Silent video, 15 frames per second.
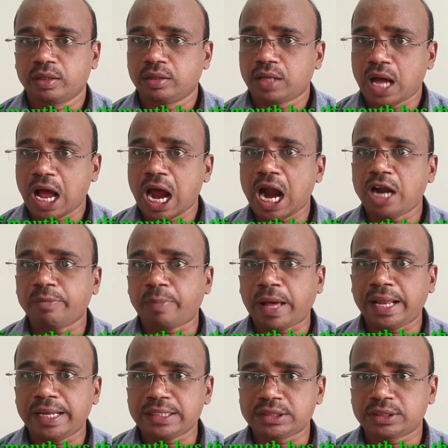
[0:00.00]
the hard
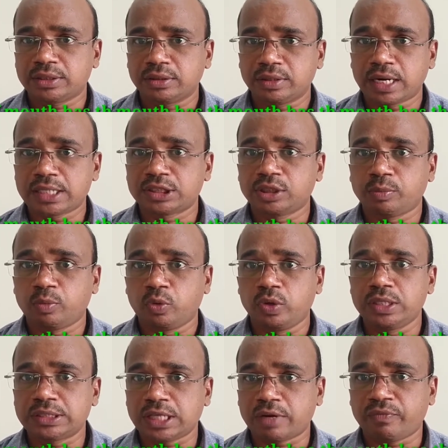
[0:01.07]
palate, that is the
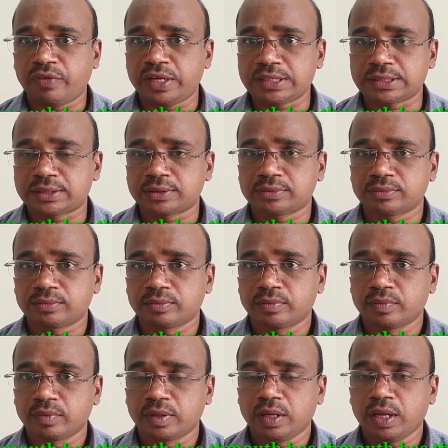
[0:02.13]
bony surface,
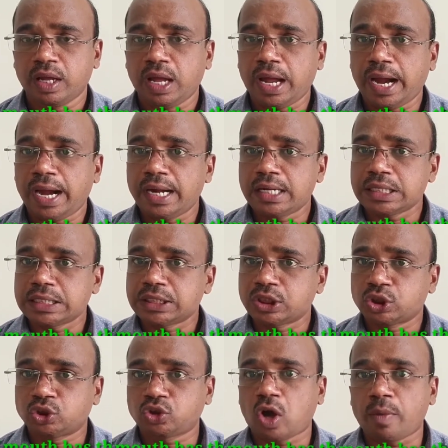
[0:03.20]
and
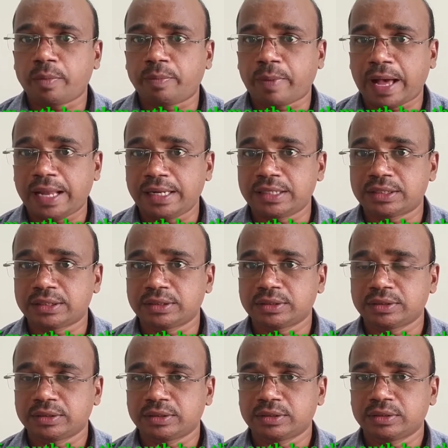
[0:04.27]
soft palate.
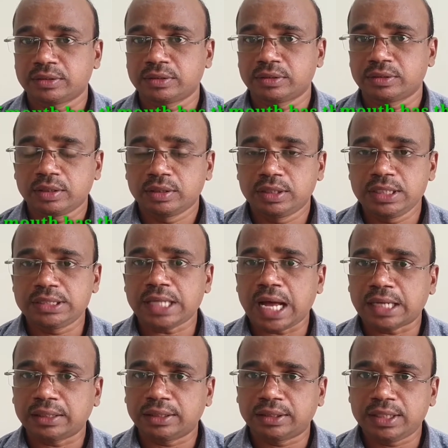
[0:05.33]
These
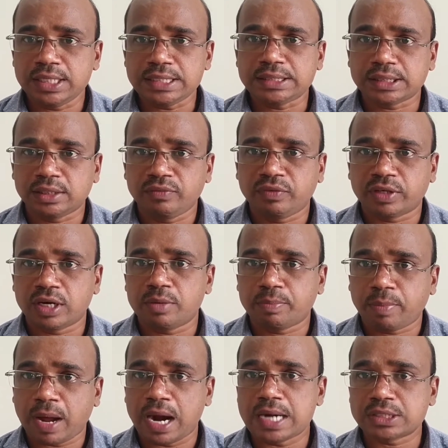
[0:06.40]
are the three significant
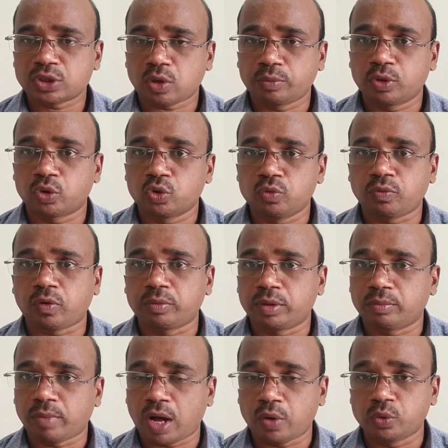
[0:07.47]
parts of the roof of the
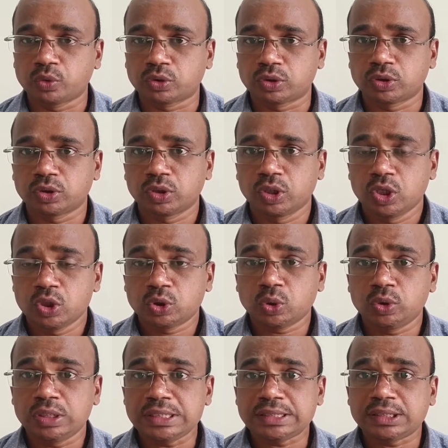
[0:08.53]
mouth. So
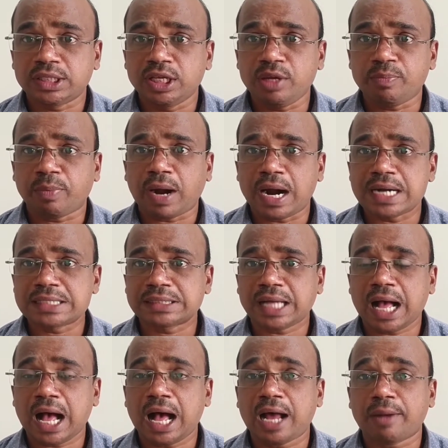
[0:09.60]
these three parts
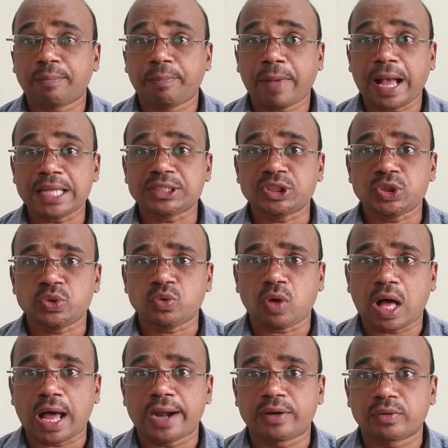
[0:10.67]
are passive
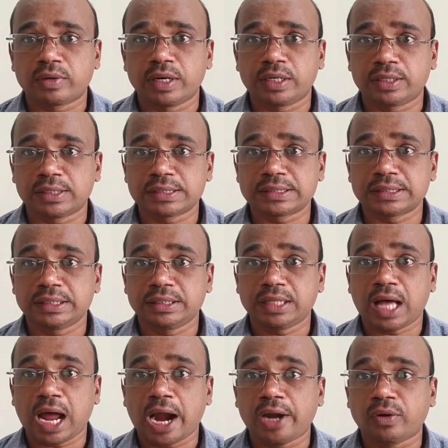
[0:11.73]
articulators in
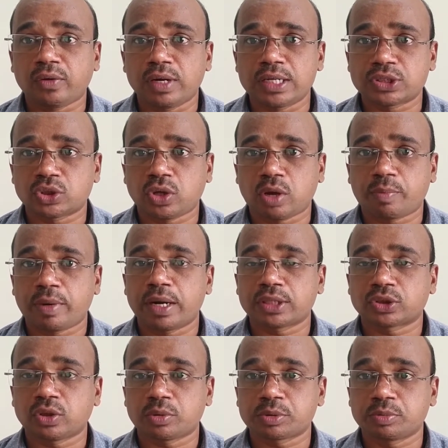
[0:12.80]
the articulation or
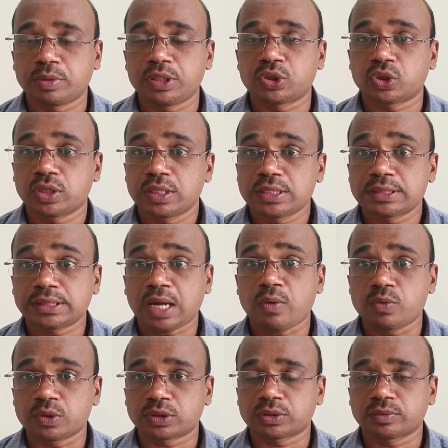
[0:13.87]
production of speech
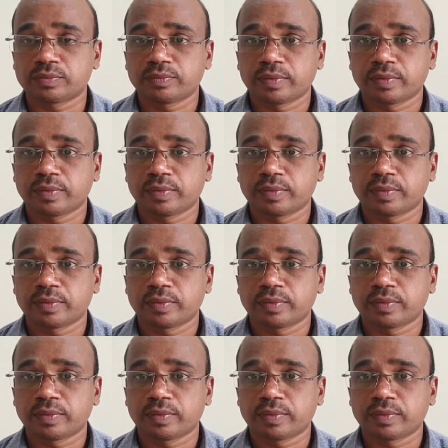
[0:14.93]
sounds.